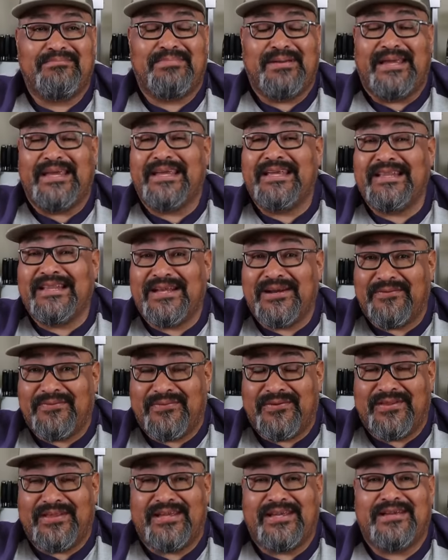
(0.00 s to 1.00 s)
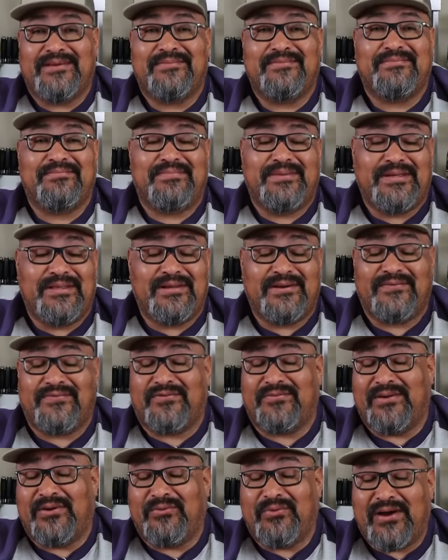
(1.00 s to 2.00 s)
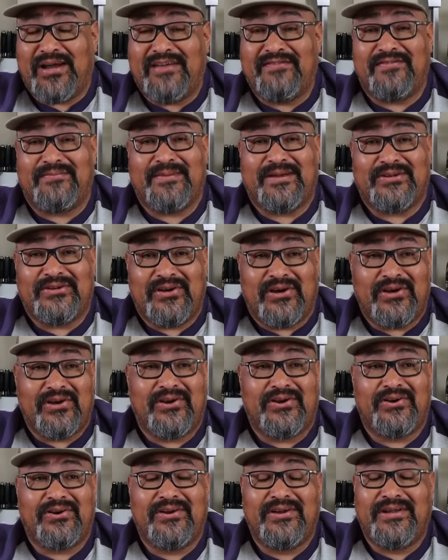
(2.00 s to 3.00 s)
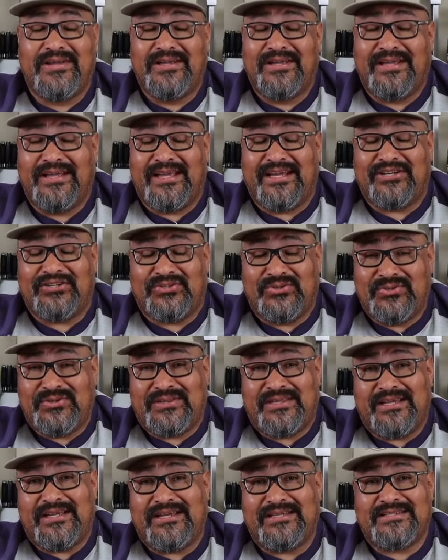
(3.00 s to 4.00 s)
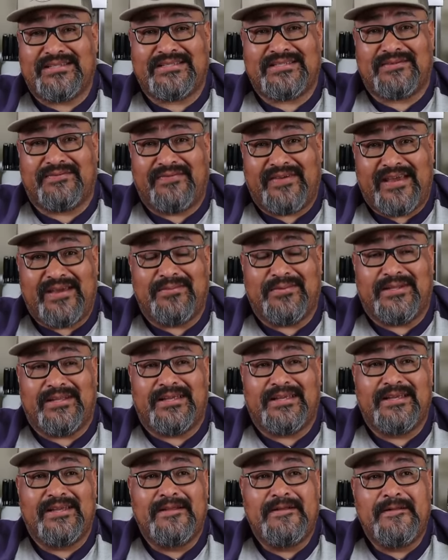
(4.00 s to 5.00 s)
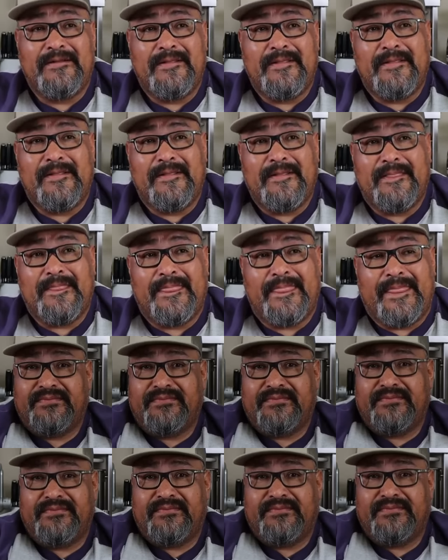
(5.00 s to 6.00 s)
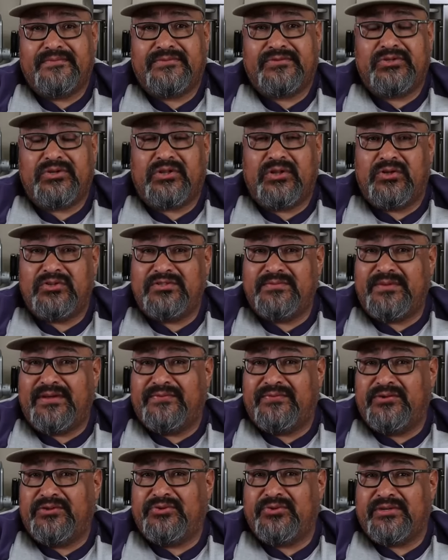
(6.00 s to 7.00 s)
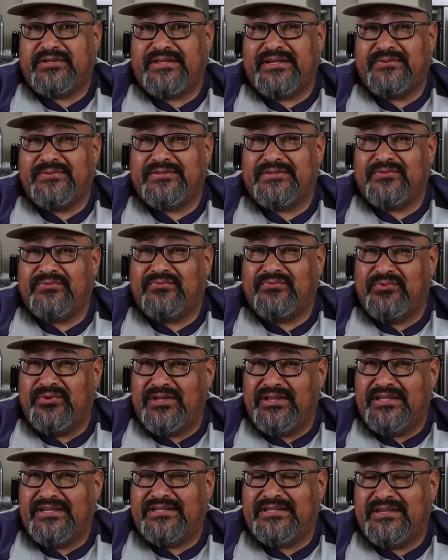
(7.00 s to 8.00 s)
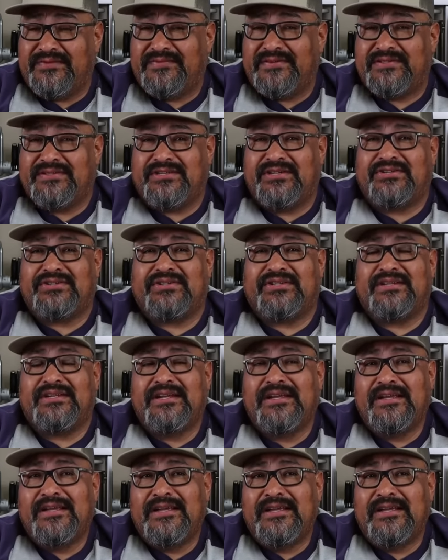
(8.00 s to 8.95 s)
being there for them, be there for my wife and my daughter, and do things as a family. So closing my food truck down was a really tough decision.